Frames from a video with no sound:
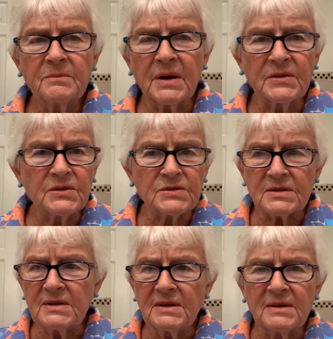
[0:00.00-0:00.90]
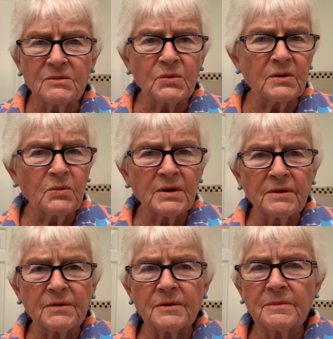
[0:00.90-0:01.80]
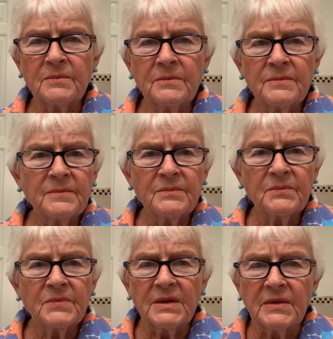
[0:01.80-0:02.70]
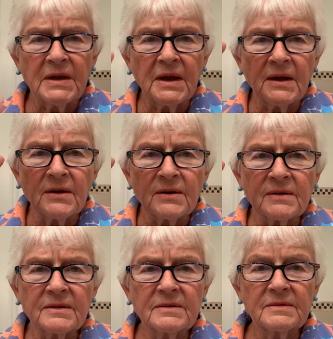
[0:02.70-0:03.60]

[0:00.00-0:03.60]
by the sea, whatever, in the air.